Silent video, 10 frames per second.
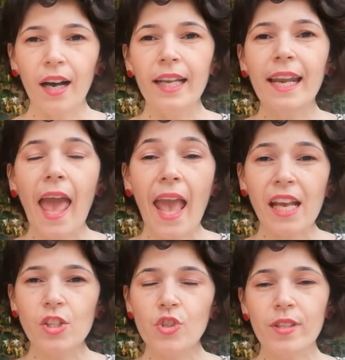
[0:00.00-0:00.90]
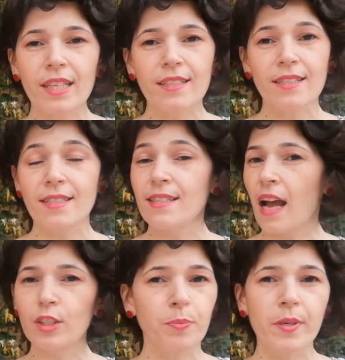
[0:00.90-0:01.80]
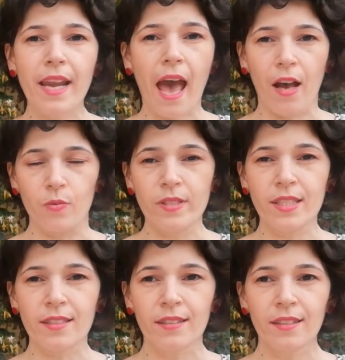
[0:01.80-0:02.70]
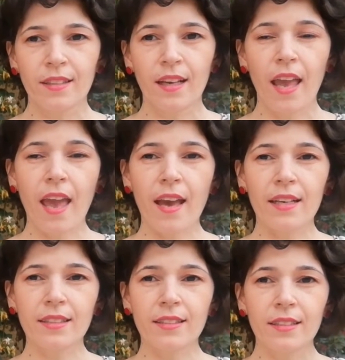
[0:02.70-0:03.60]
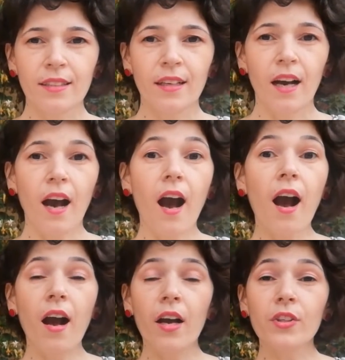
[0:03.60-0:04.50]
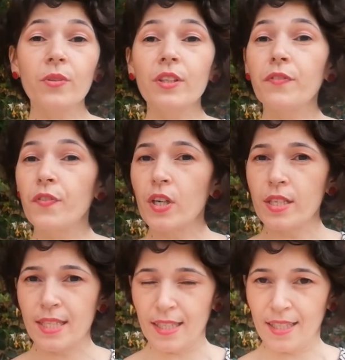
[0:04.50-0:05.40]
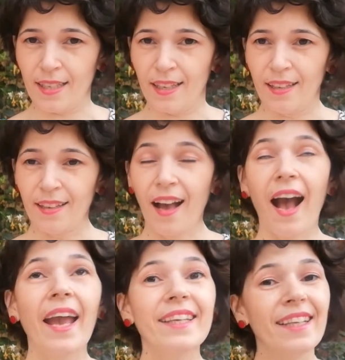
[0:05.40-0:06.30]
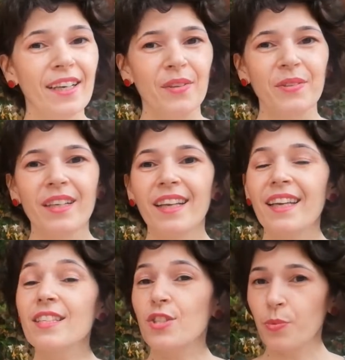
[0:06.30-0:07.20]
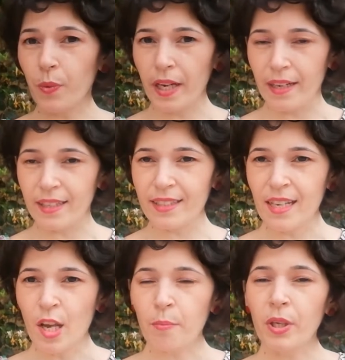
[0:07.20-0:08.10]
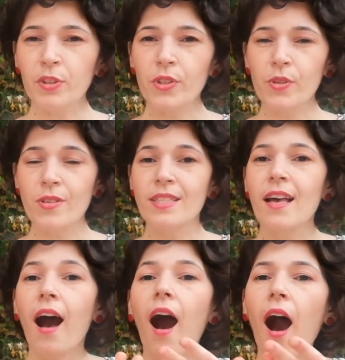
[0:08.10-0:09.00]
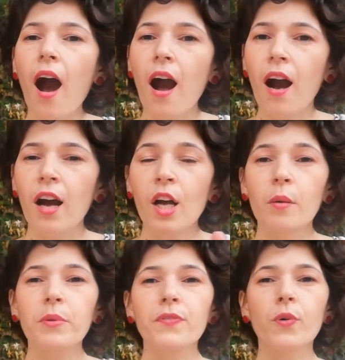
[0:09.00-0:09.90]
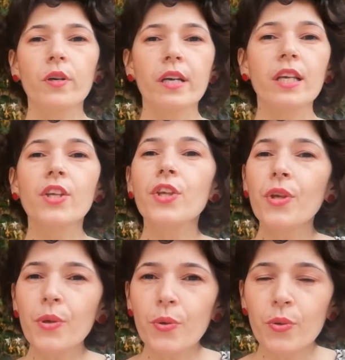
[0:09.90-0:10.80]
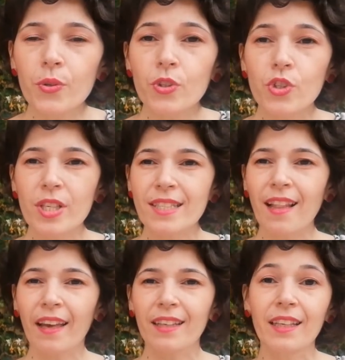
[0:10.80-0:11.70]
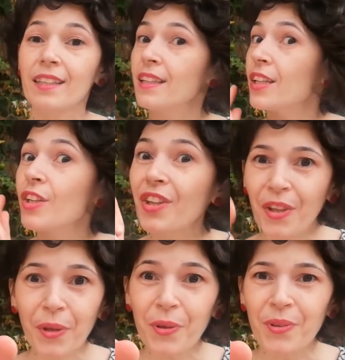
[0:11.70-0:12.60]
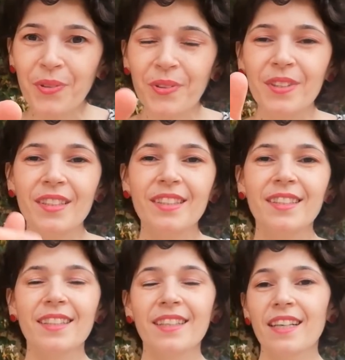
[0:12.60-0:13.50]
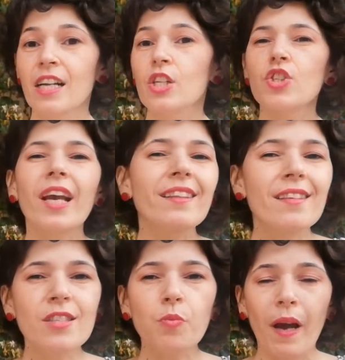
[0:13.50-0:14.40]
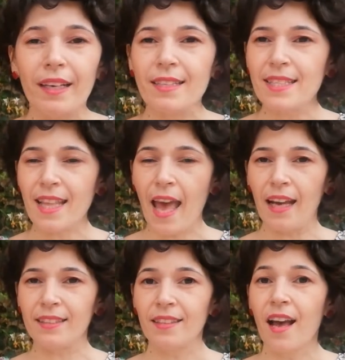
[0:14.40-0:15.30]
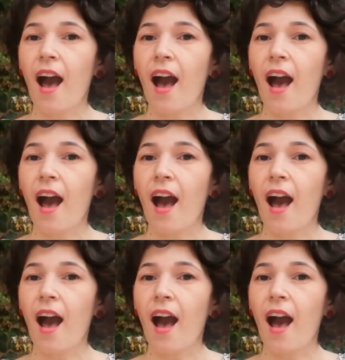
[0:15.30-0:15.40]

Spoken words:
an H that is not pronounced, and a university. I know, it's weird, but you use a before a U, just like in you. Check this one instead.